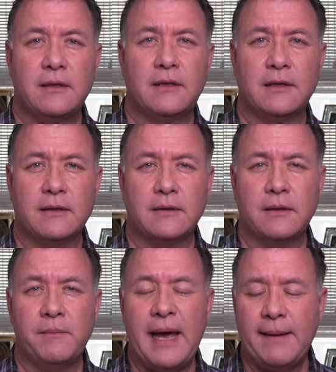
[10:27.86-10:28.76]
the
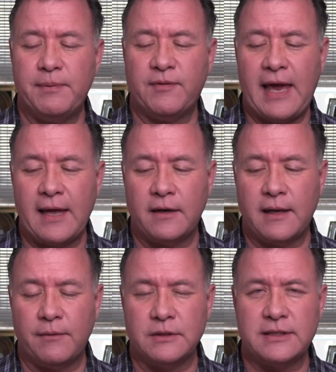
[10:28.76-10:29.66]
The map of Canada
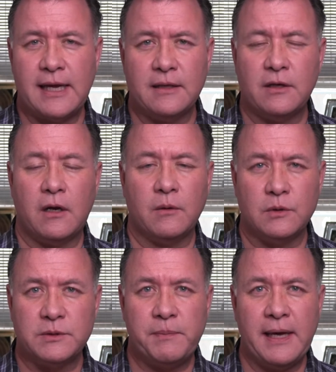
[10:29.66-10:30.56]
I was standing on
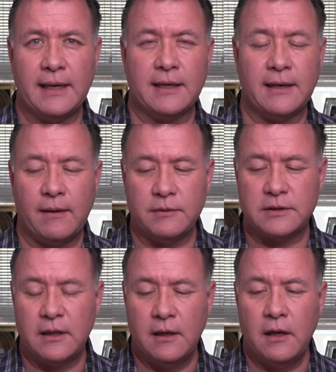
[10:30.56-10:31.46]
was pink, and I
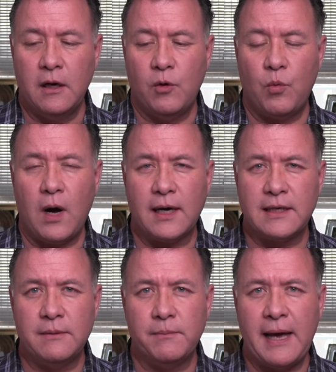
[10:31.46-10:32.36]
was
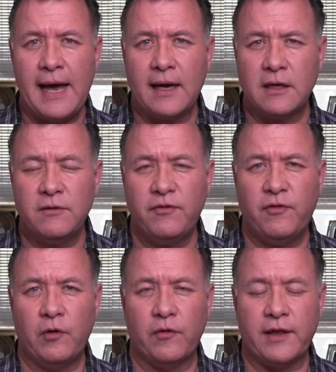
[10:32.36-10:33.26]
walking back and
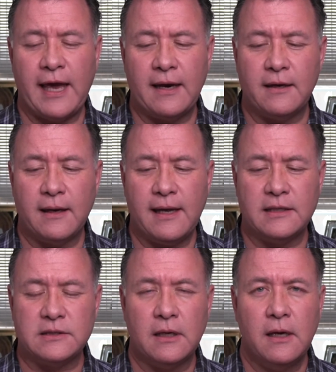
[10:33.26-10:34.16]
forth. Canada
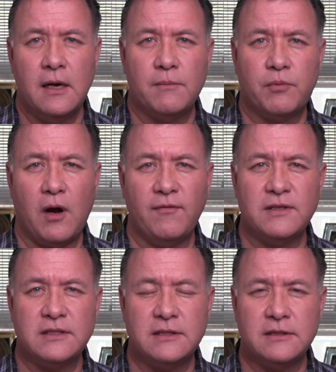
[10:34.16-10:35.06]
has
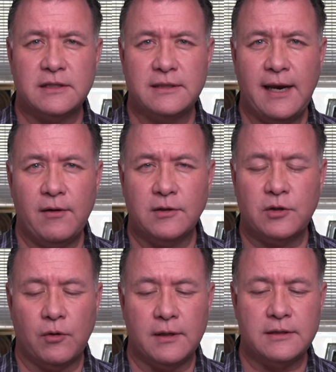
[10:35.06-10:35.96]
provinces and
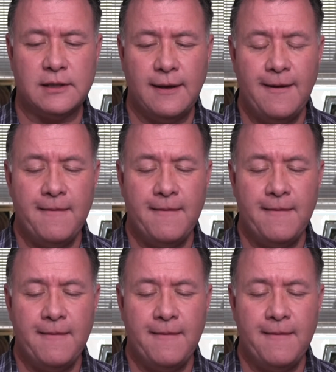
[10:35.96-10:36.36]
territories